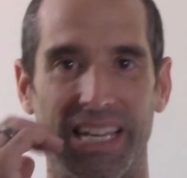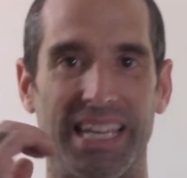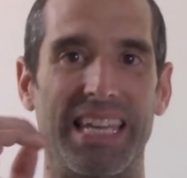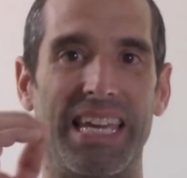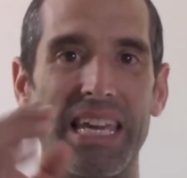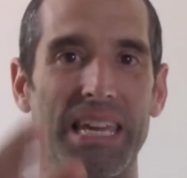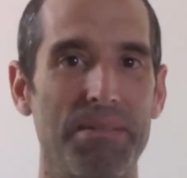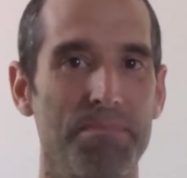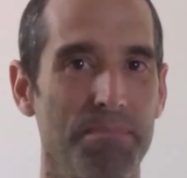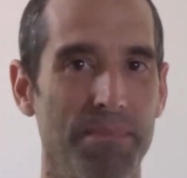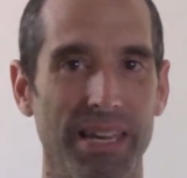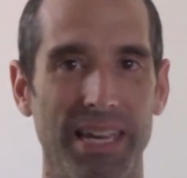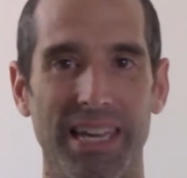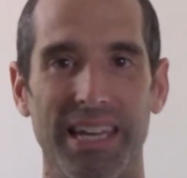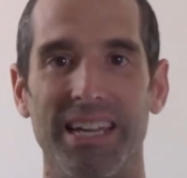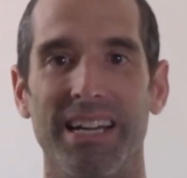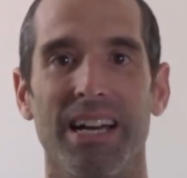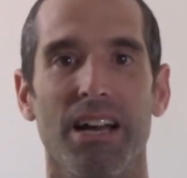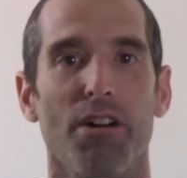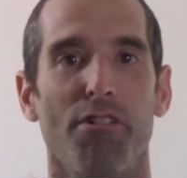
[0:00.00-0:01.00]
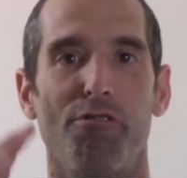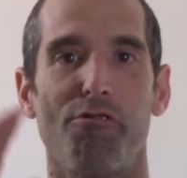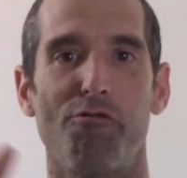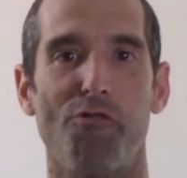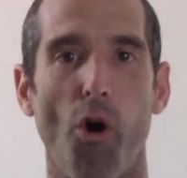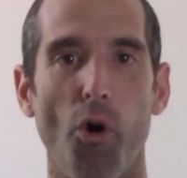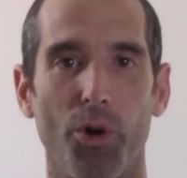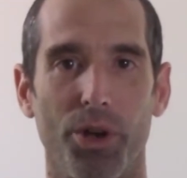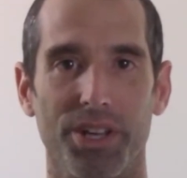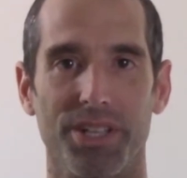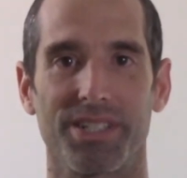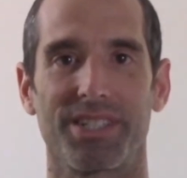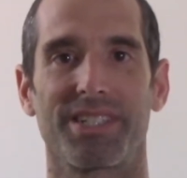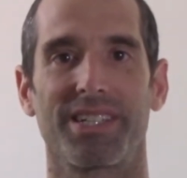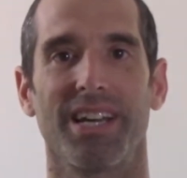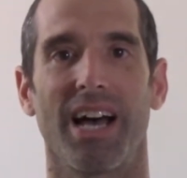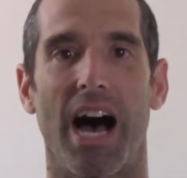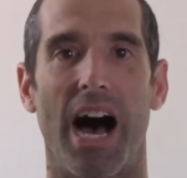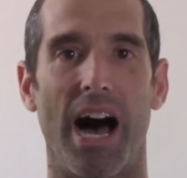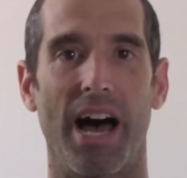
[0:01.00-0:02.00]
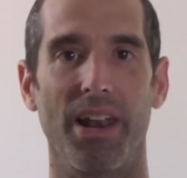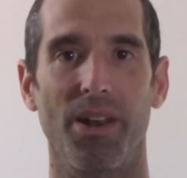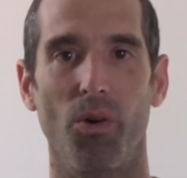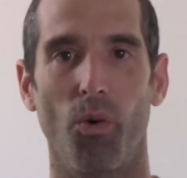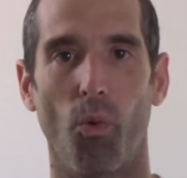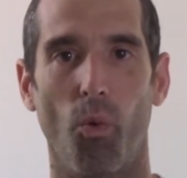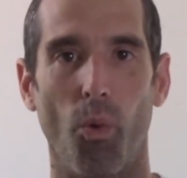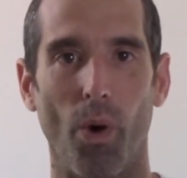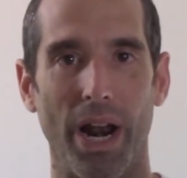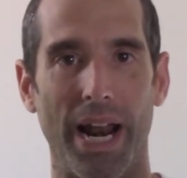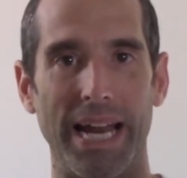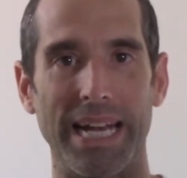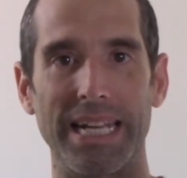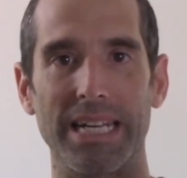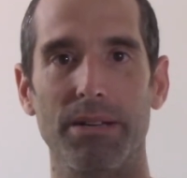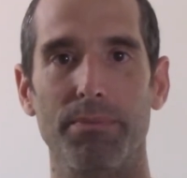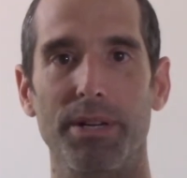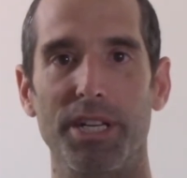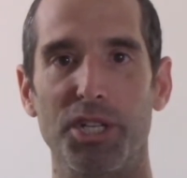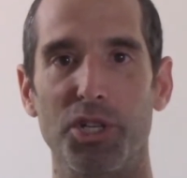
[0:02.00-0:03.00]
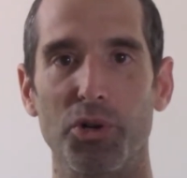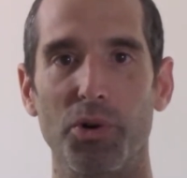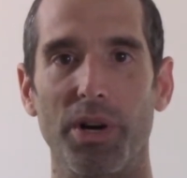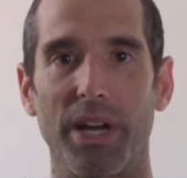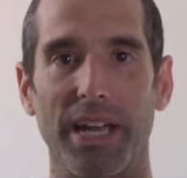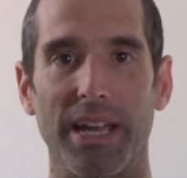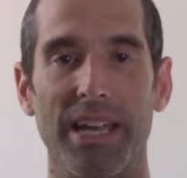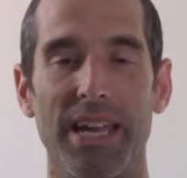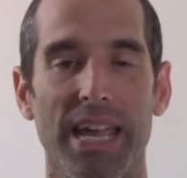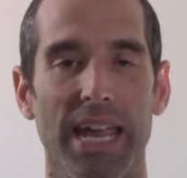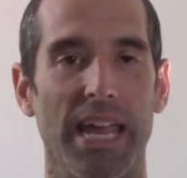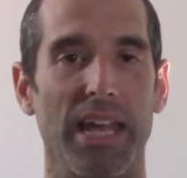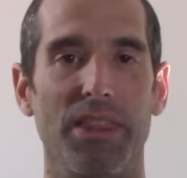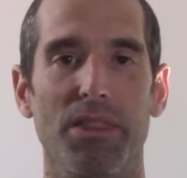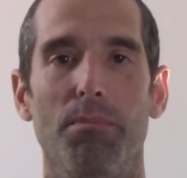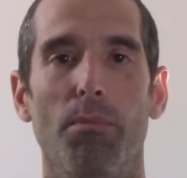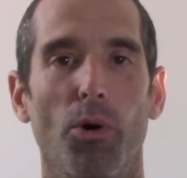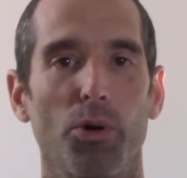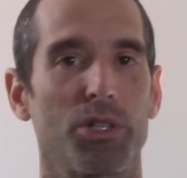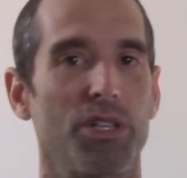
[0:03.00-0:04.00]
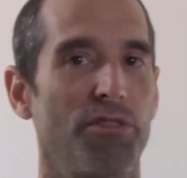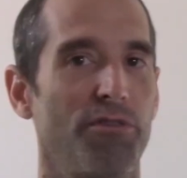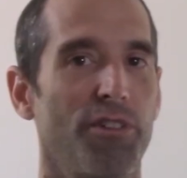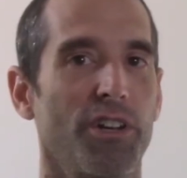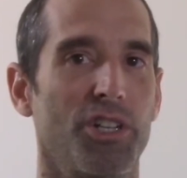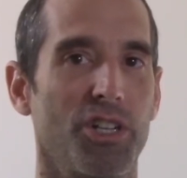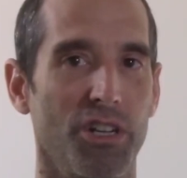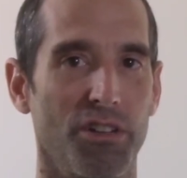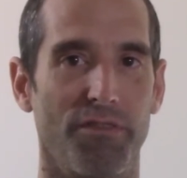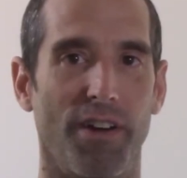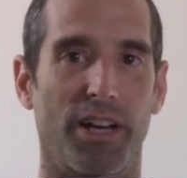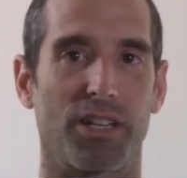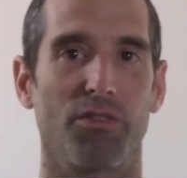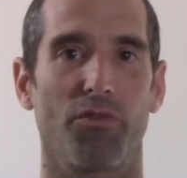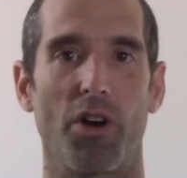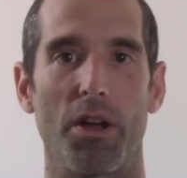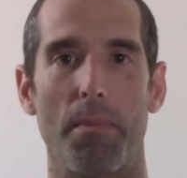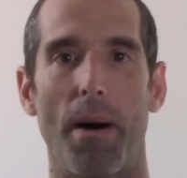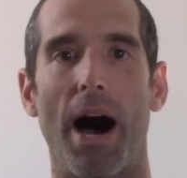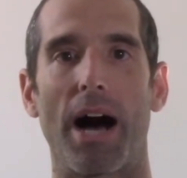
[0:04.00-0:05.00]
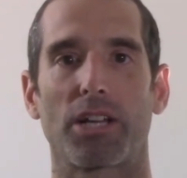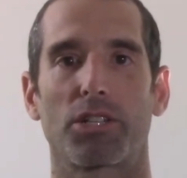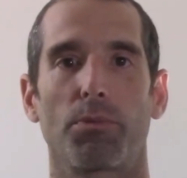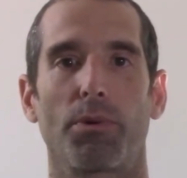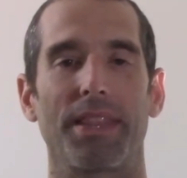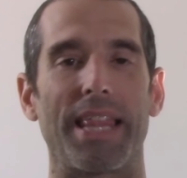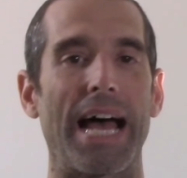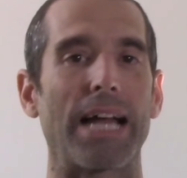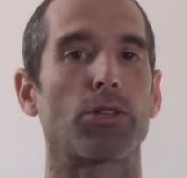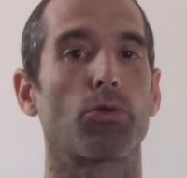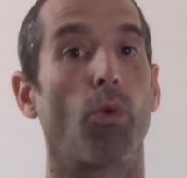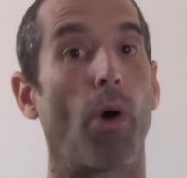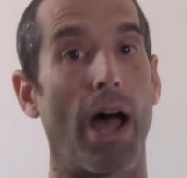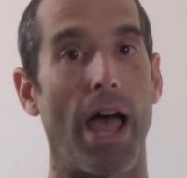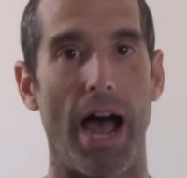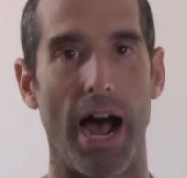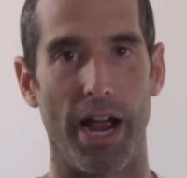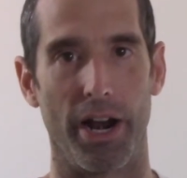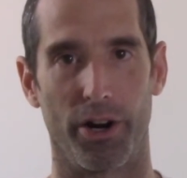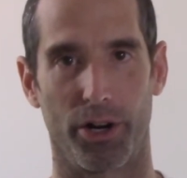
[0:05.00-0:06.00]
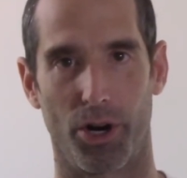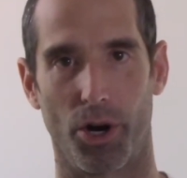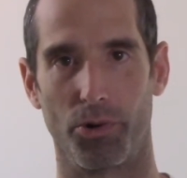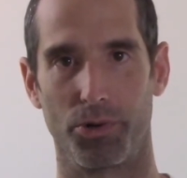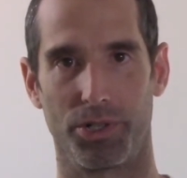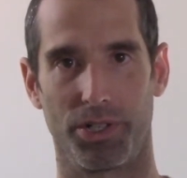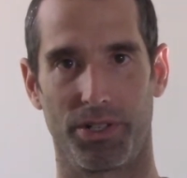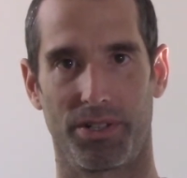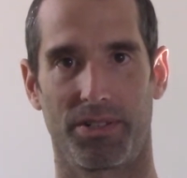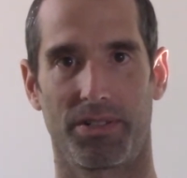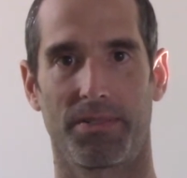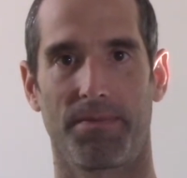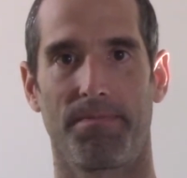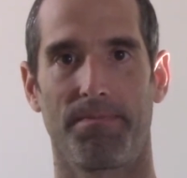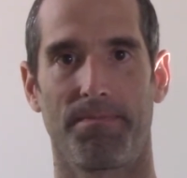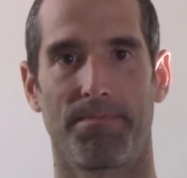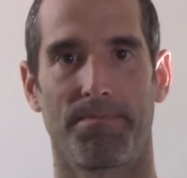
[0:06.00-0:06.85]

keep me focused on what I need to be doing in the most efficient, effective way possible. That's why I hire coaches.